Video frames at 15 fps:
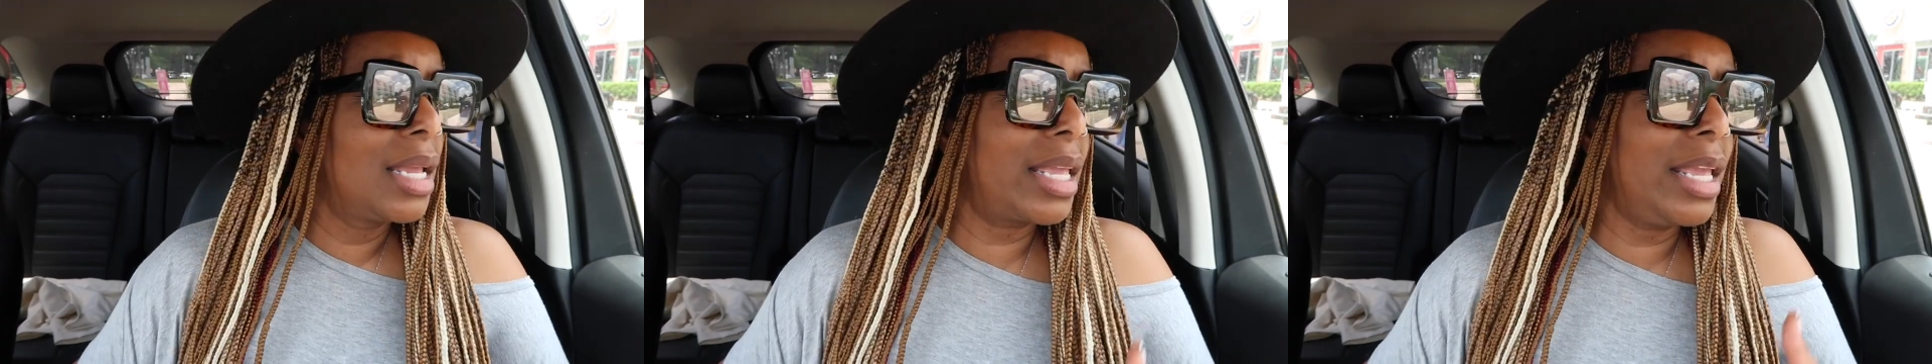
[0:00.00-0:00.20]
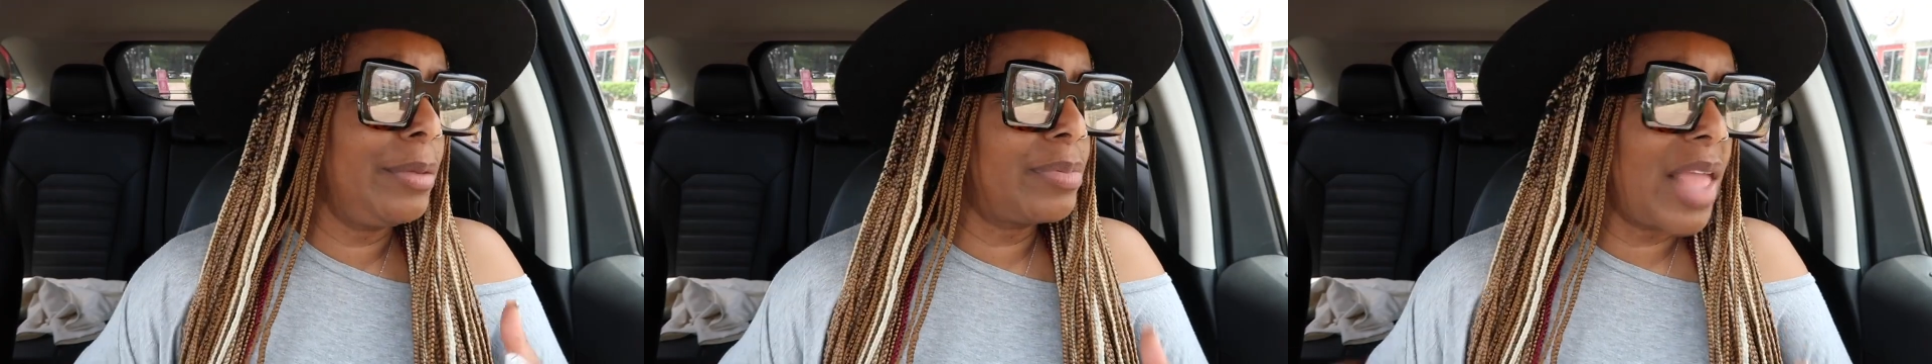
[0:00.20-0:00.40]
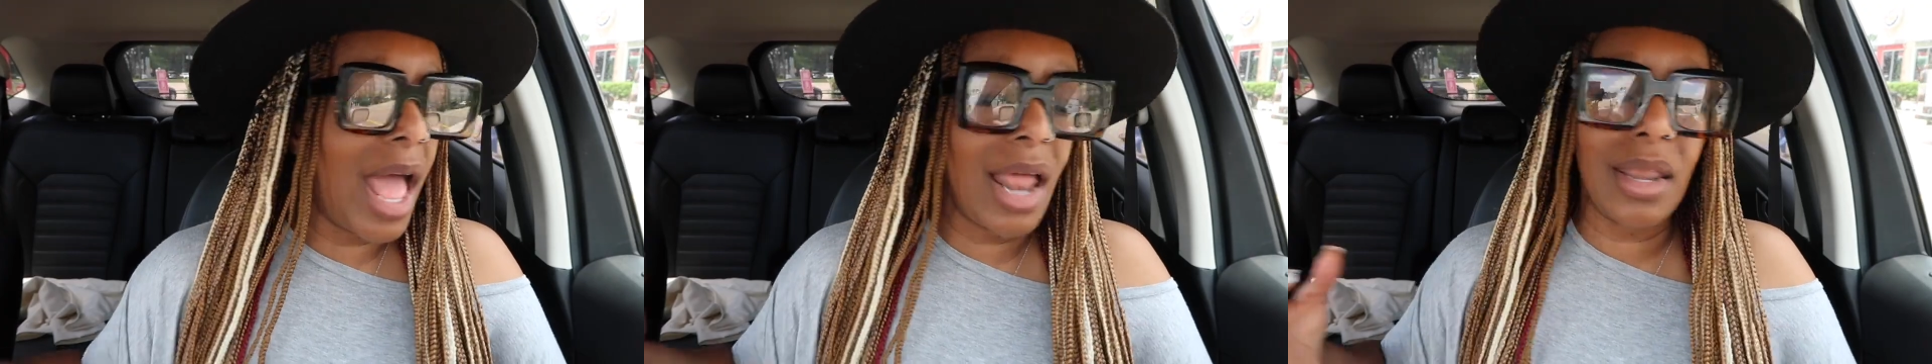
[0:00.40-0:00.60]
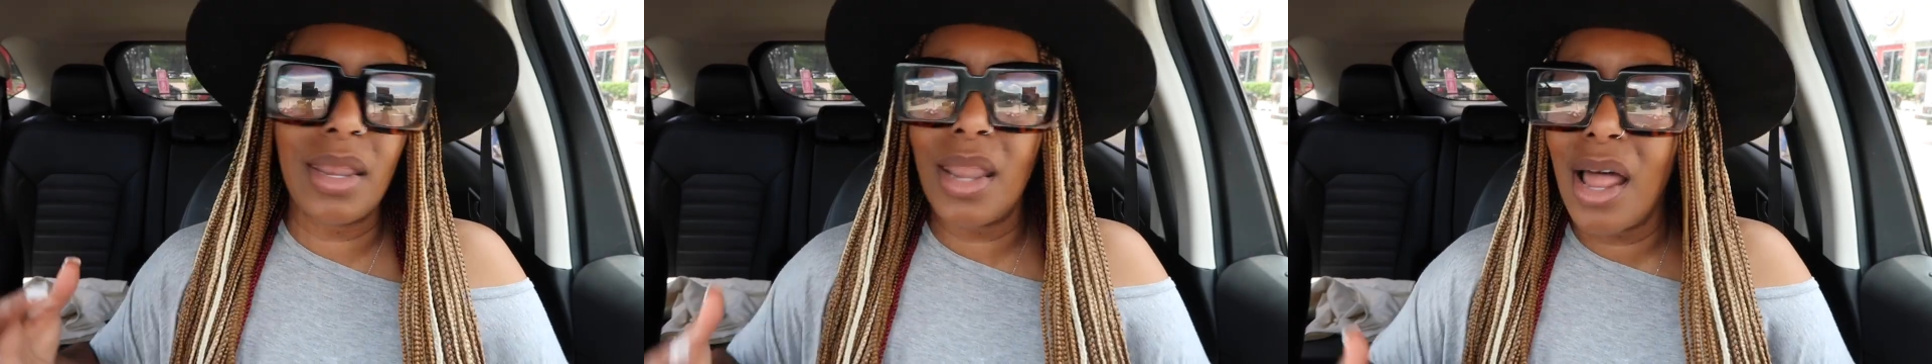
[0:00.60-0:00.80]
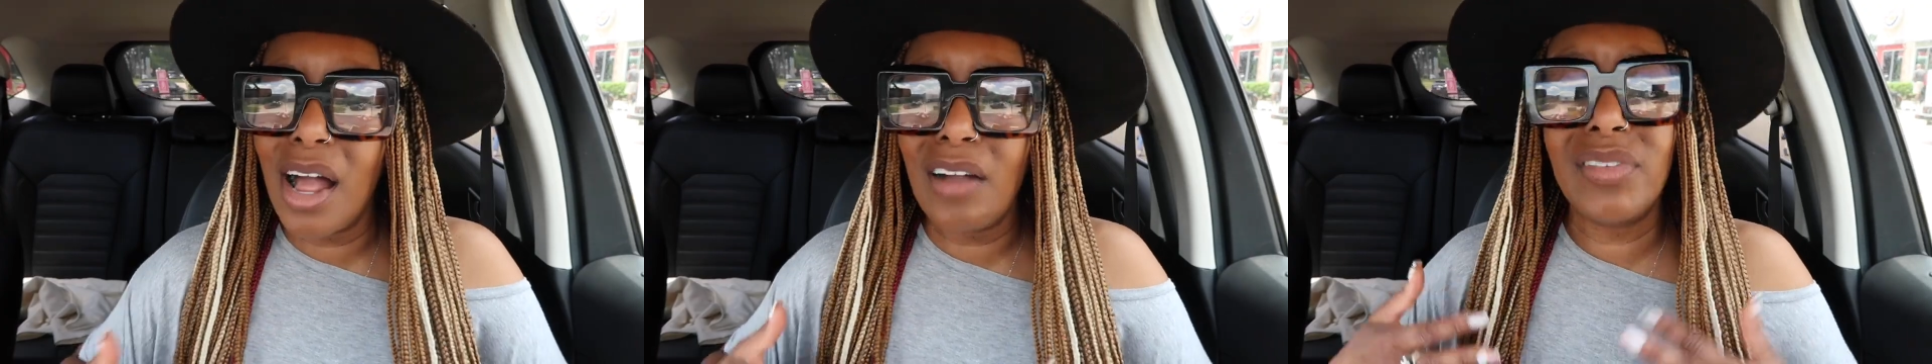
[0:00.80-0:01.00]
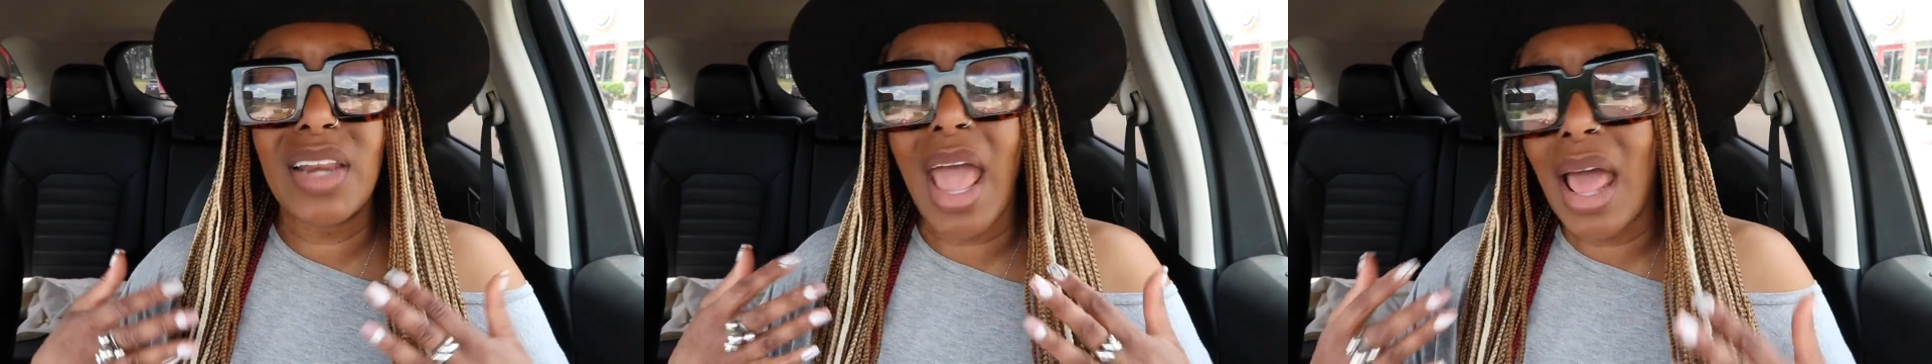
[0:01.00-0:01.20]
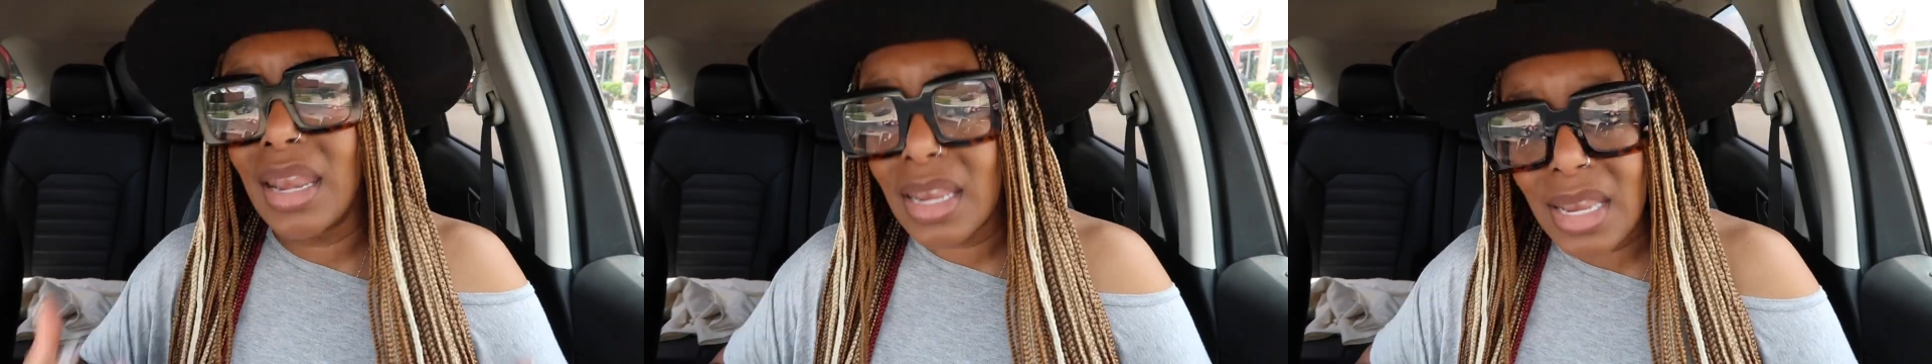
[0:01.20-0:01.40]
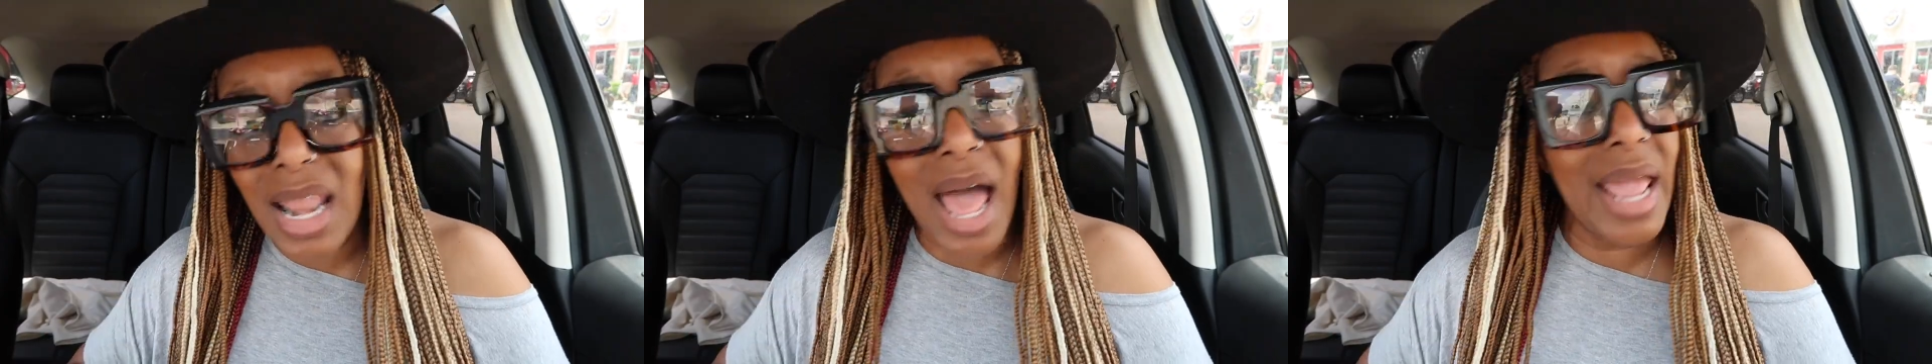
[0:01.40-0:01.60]
Keep that love and
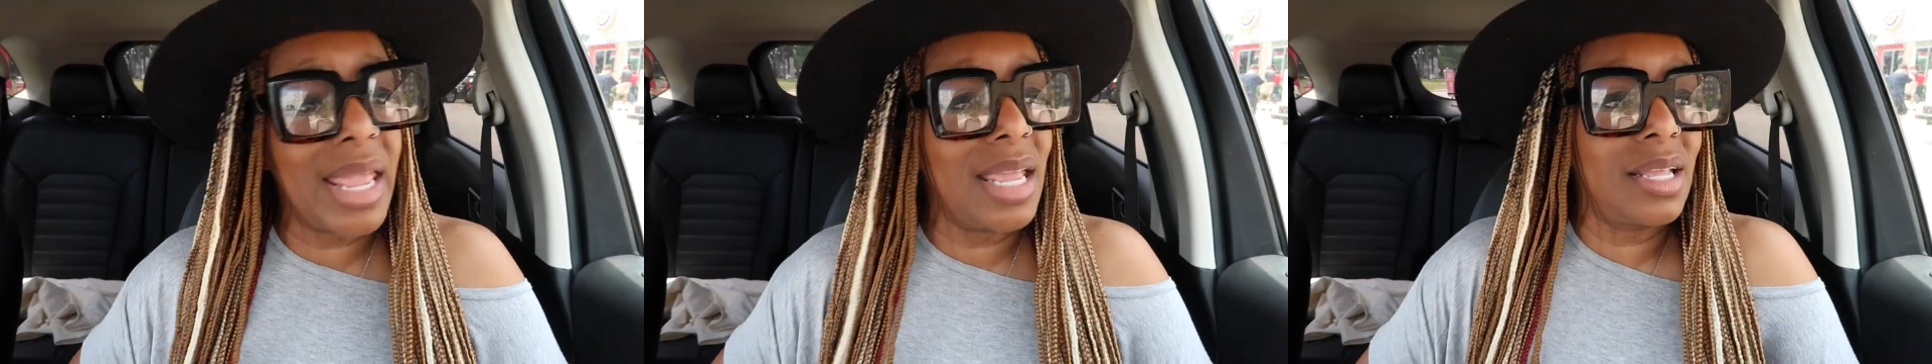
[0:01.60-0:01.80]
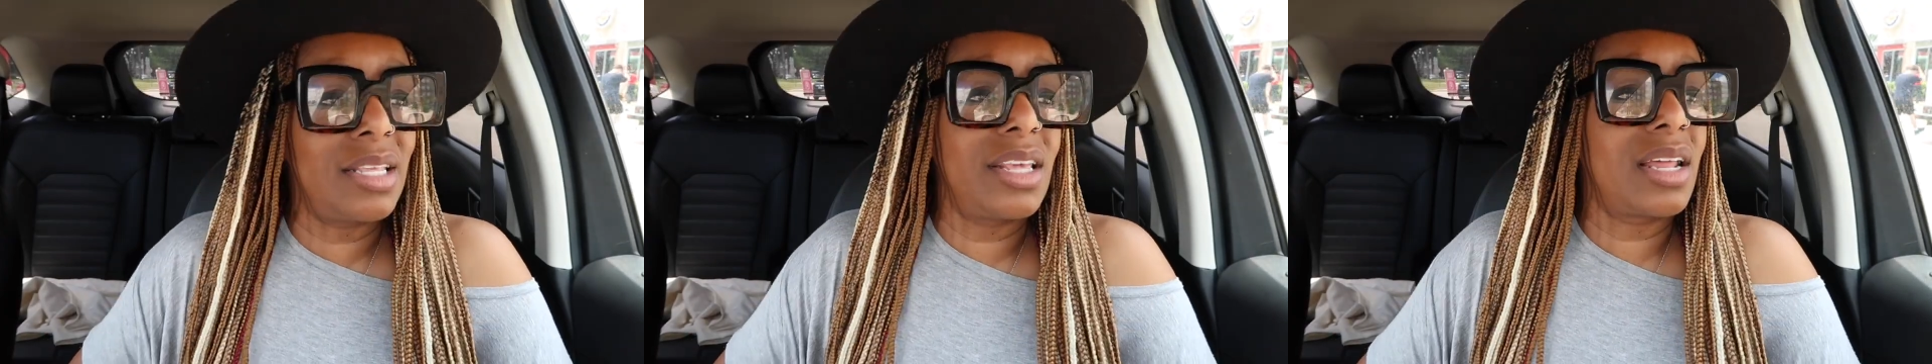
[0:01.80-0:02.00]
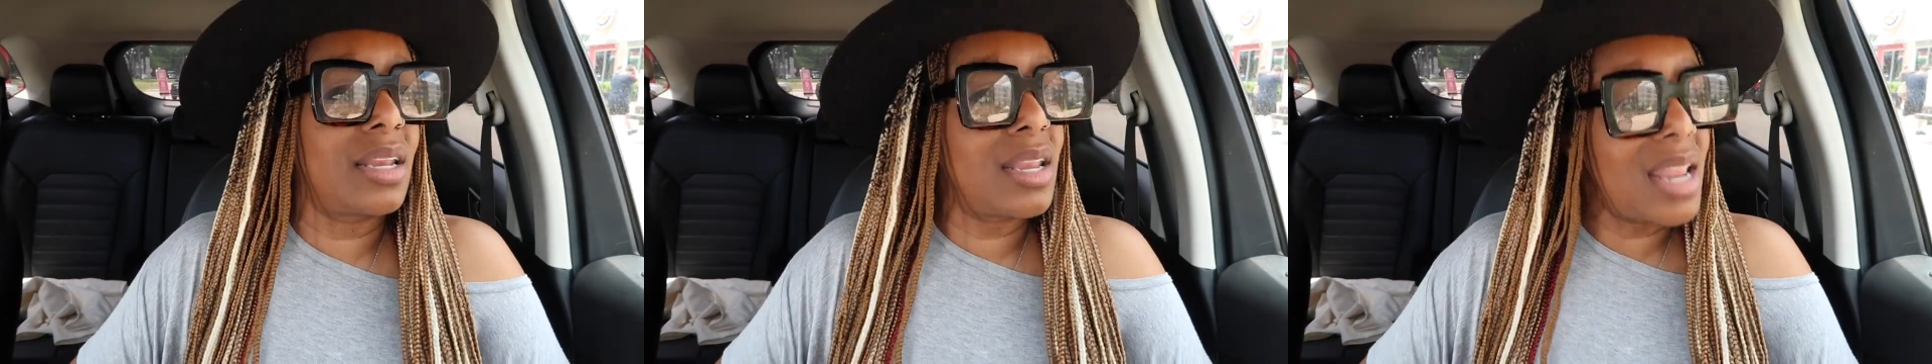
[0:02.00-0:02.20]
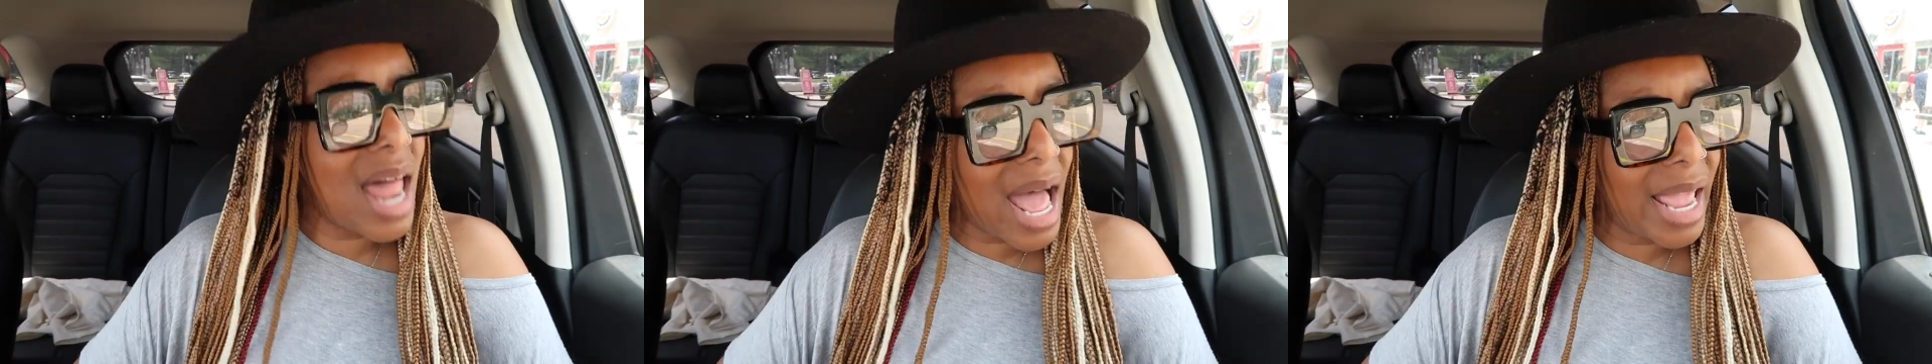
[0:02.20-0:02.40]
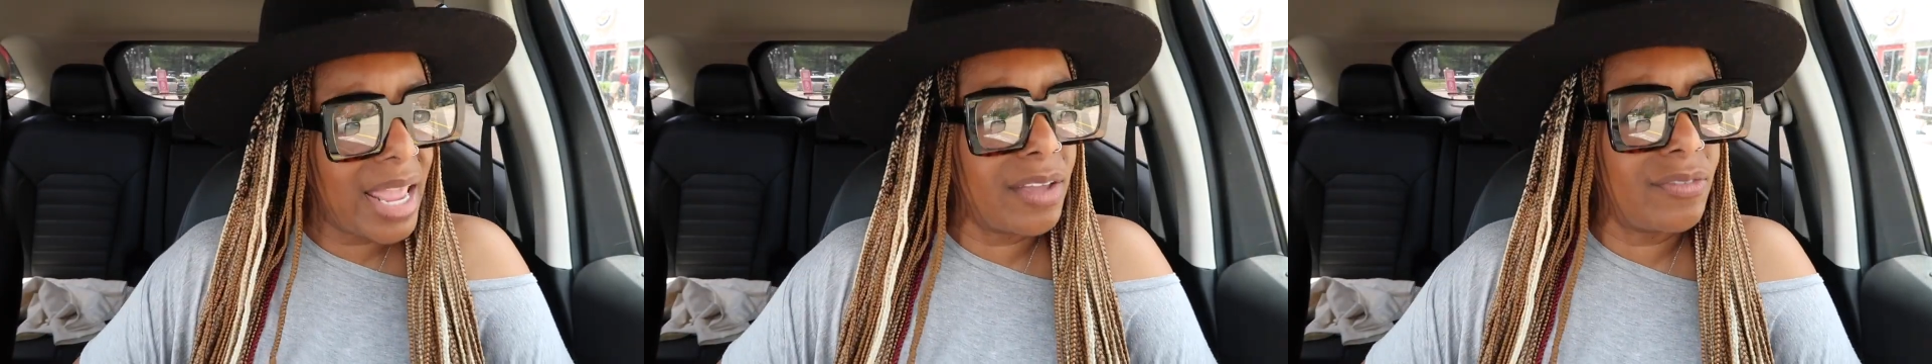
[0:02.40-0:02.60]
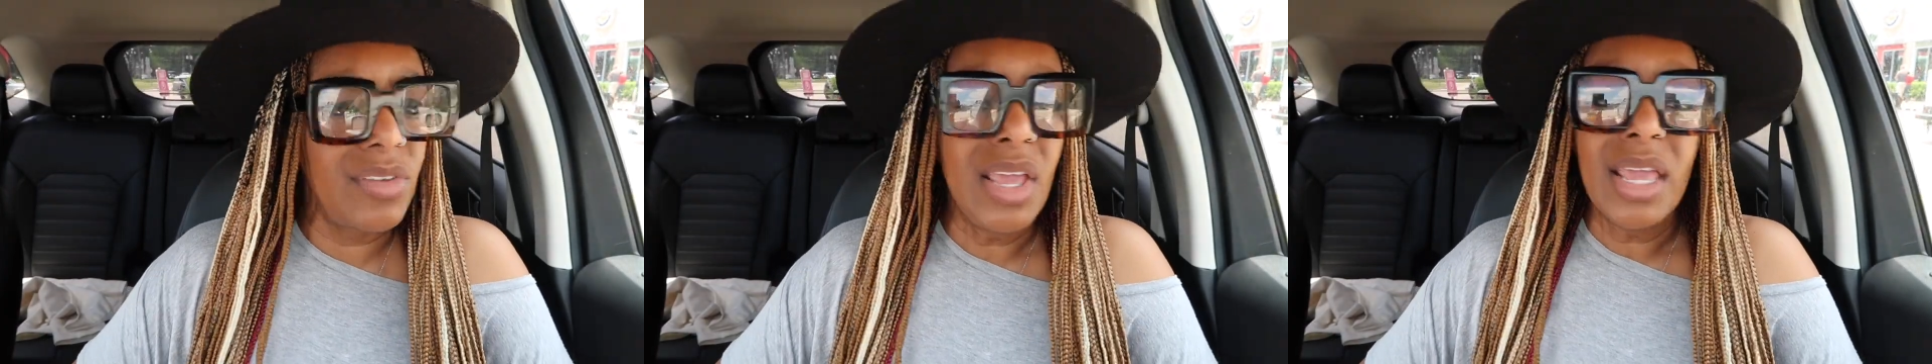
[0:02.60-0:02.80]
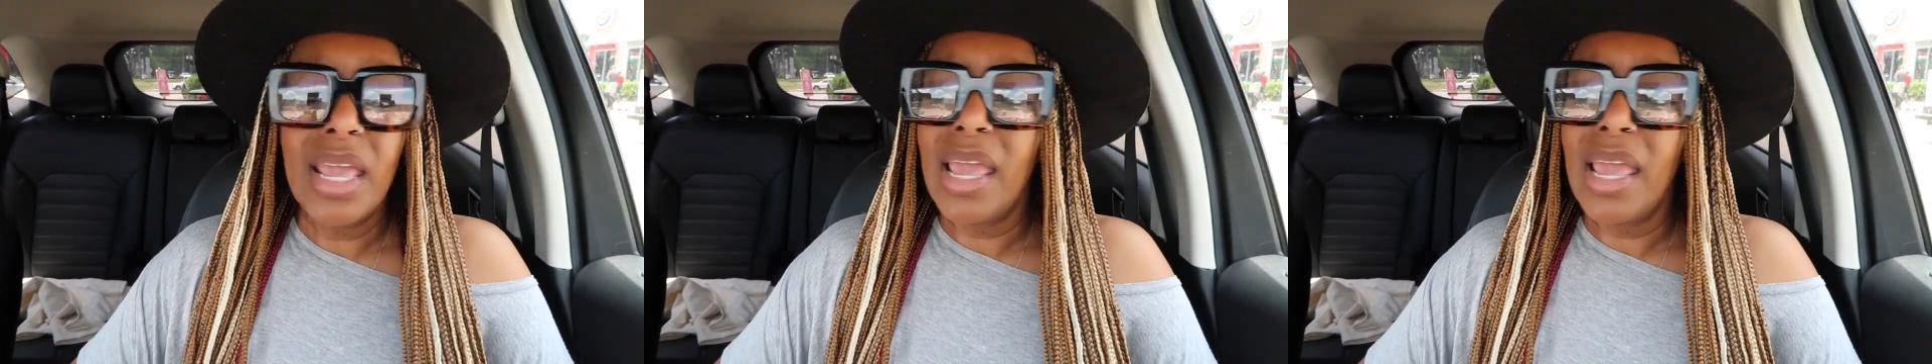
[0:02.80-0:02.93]
that light in your life.